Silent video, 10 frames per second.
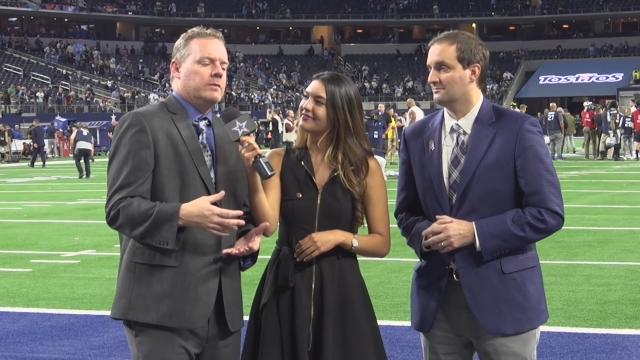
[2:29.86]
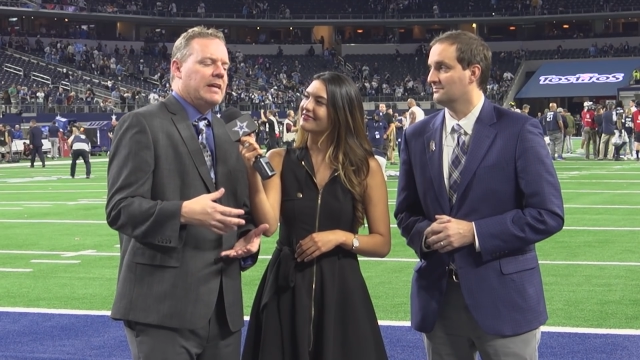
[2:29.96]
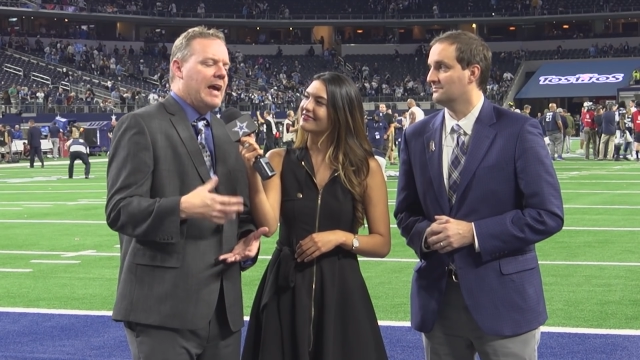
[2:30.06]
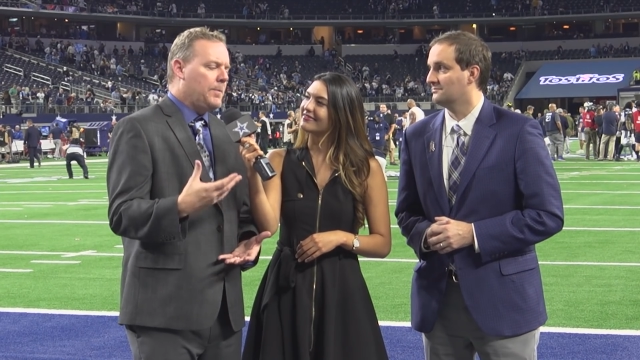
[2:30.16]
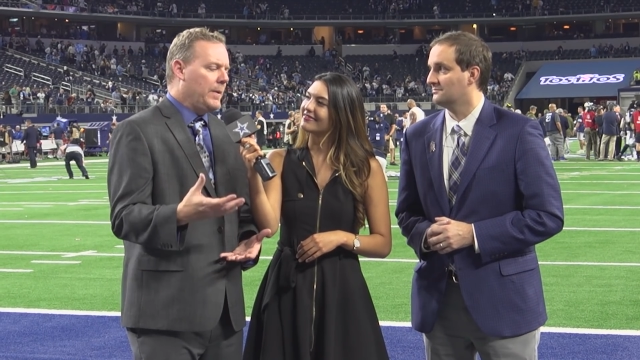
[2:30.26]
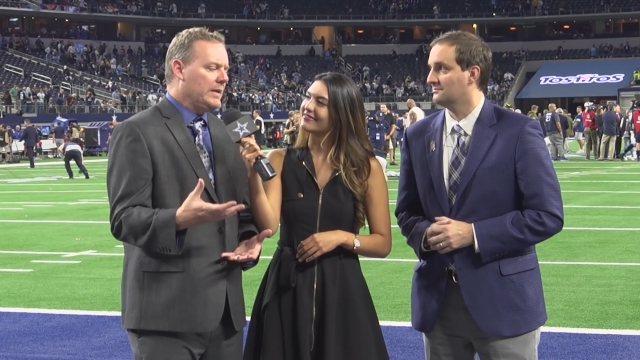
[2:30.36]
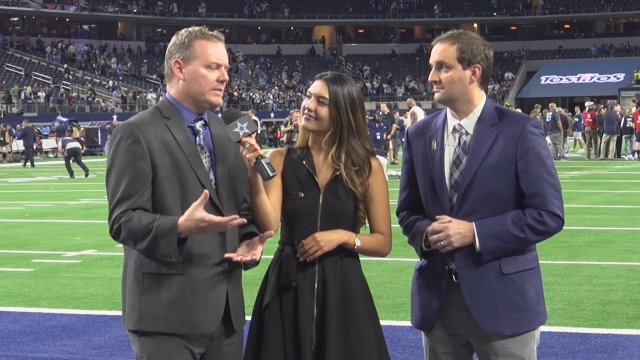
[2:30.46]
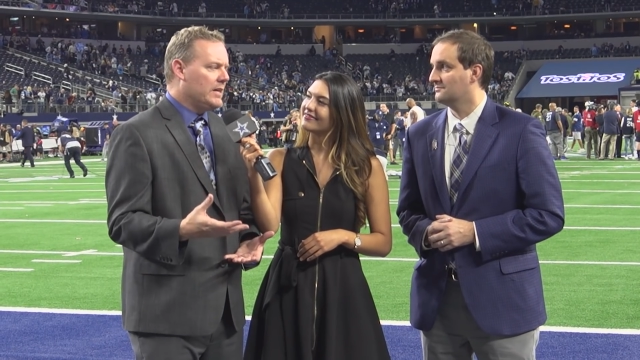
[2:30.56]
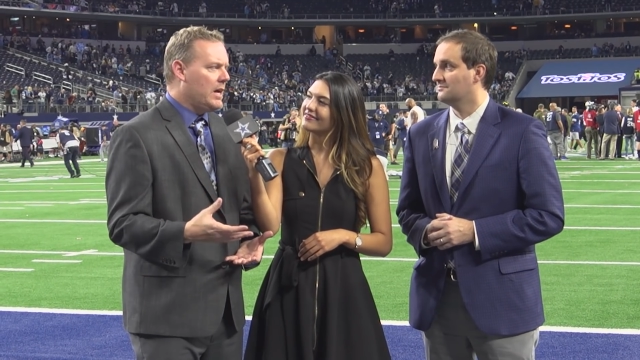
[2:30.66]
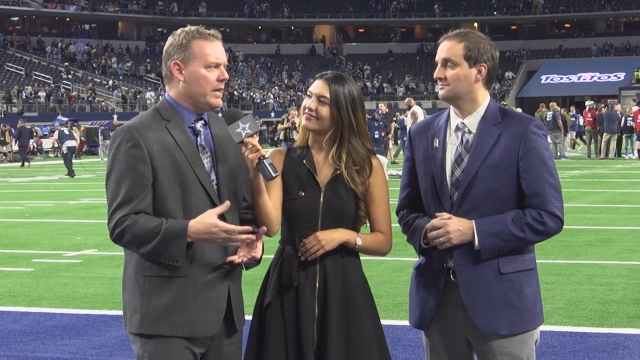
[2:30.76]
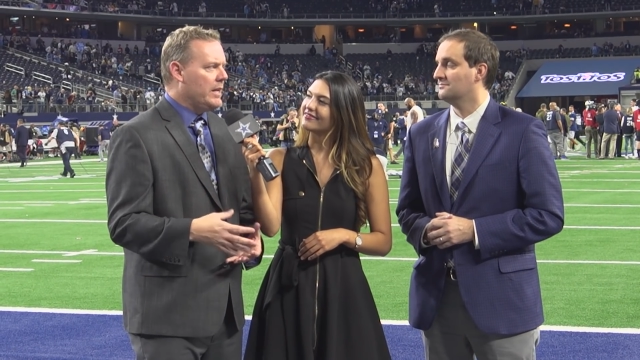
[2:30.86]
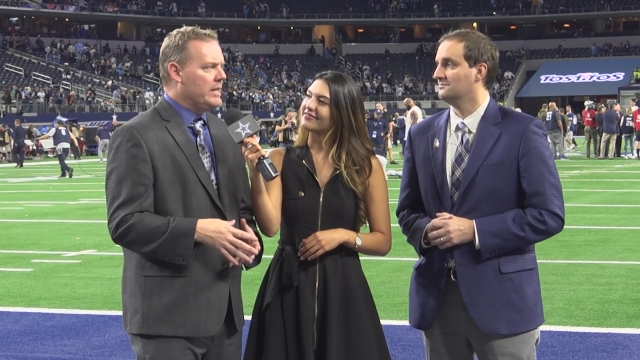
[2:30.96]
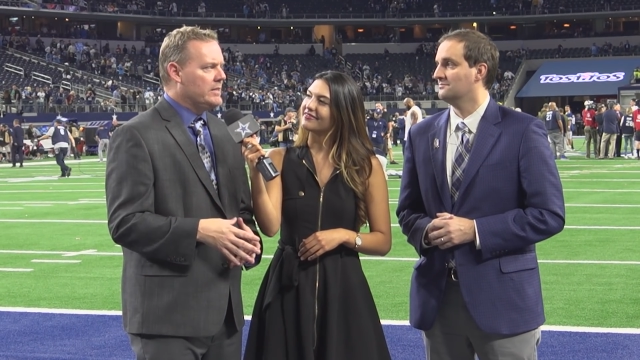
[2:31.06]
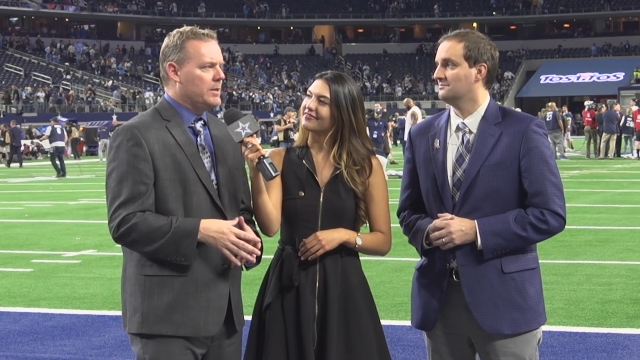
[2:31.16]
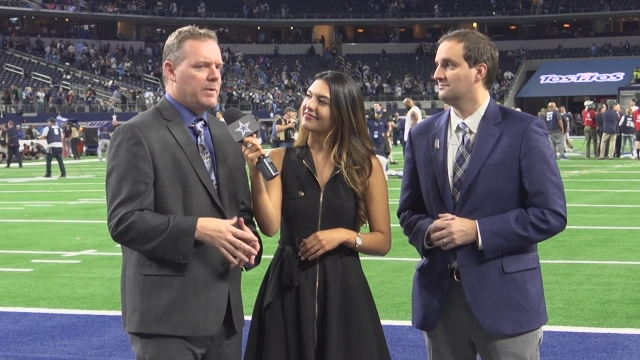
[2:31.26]
Speaker 1: Dak Prescott is
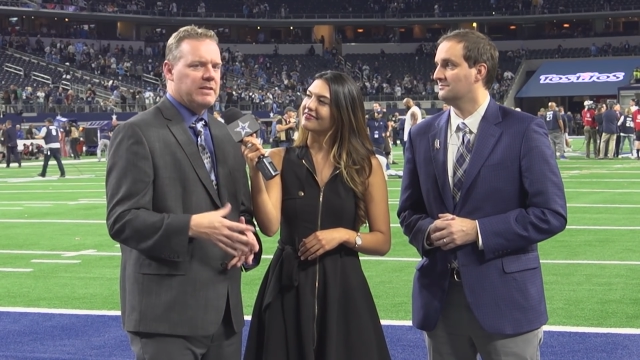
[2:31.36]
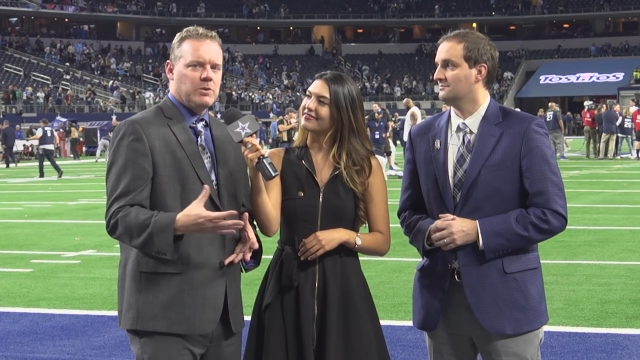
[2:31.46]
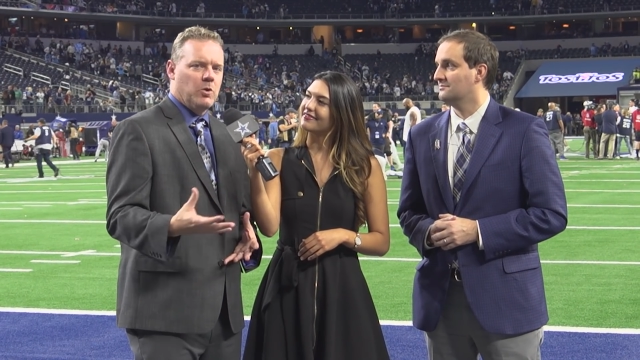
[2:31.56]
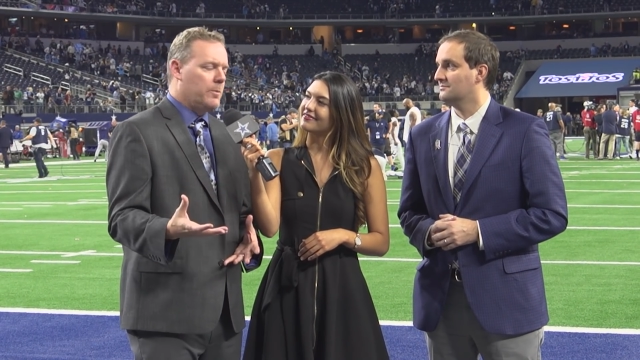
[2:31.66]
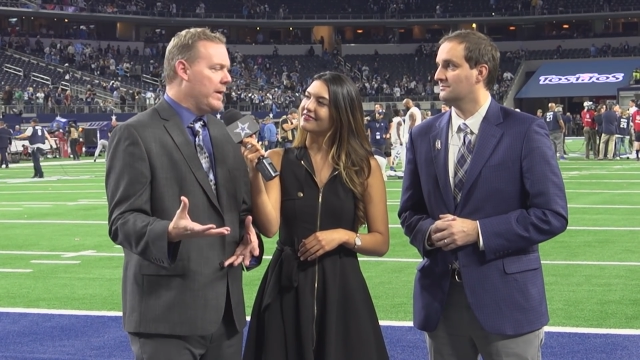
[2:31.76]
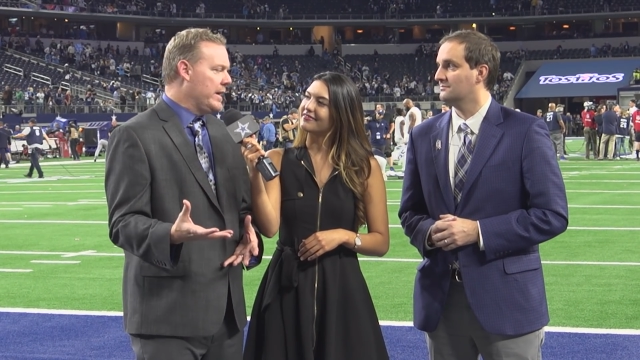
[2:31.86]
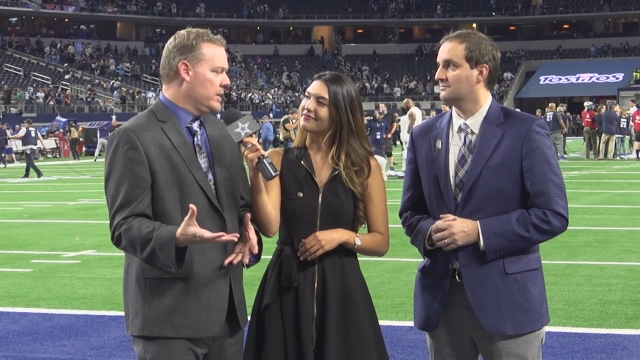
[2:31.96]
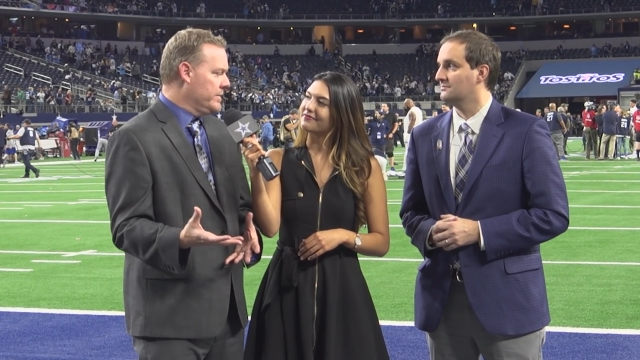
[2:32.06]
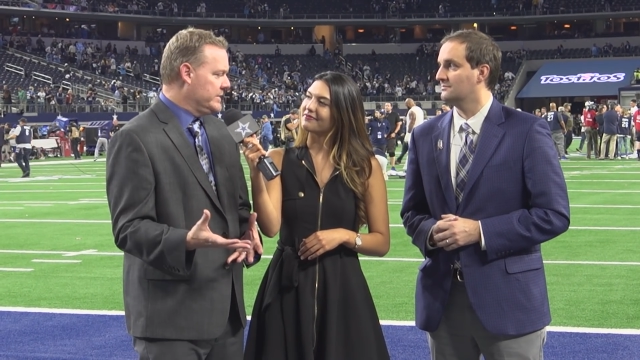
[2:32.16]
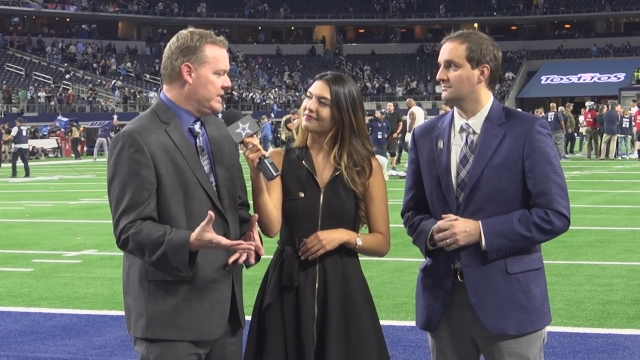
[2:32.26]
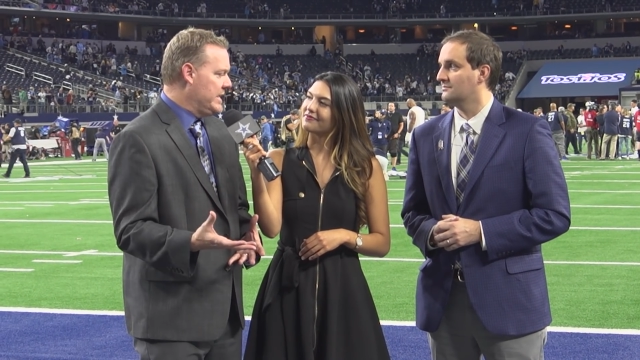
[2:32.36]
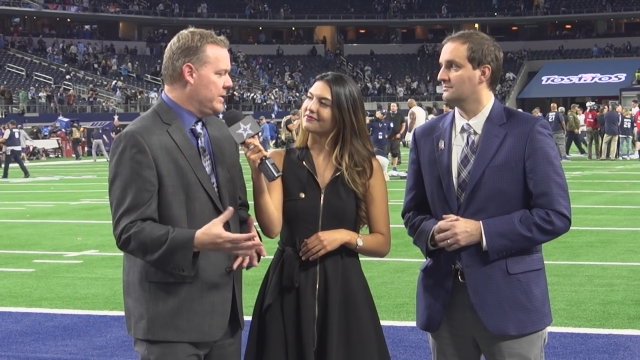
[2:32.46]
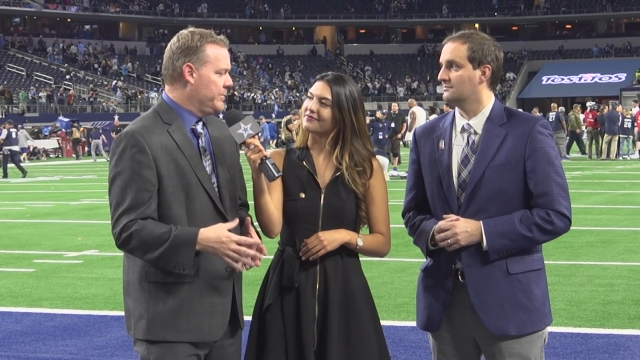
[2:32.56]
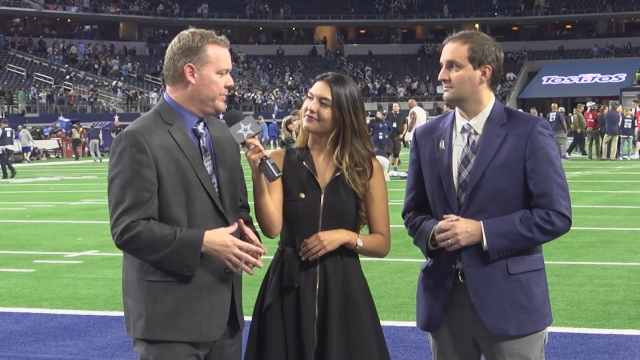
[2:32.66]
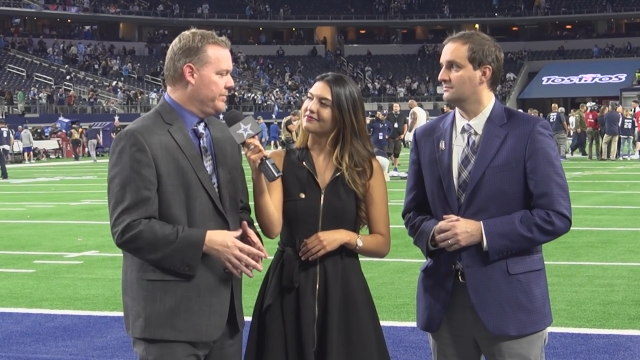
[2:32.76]
the best quarterback on the team.